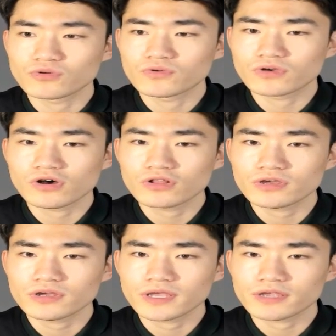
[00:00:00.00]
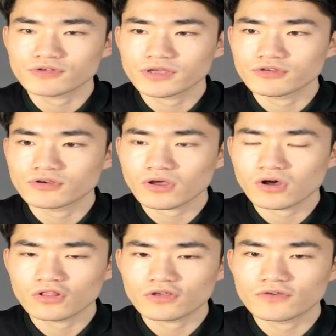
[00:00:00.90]
color and create your
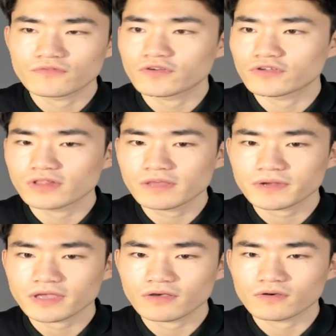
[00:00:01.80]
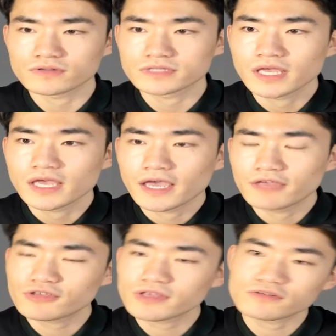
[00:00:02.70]
color for your Leopard Geckos. And
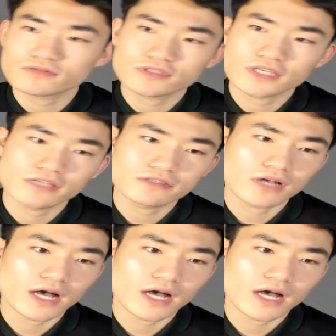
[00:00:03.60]
you can also change the eye